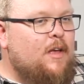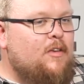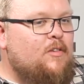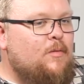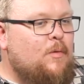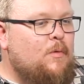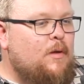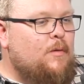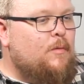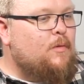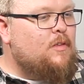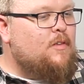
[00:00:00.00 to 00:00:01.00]
place we
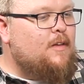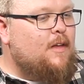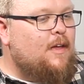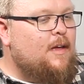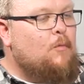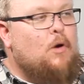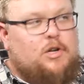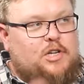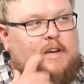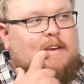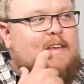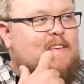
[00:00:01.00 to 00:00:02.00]
went to
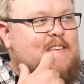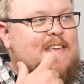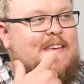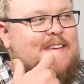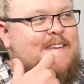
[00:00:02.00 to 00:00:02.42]
Washington, D.C.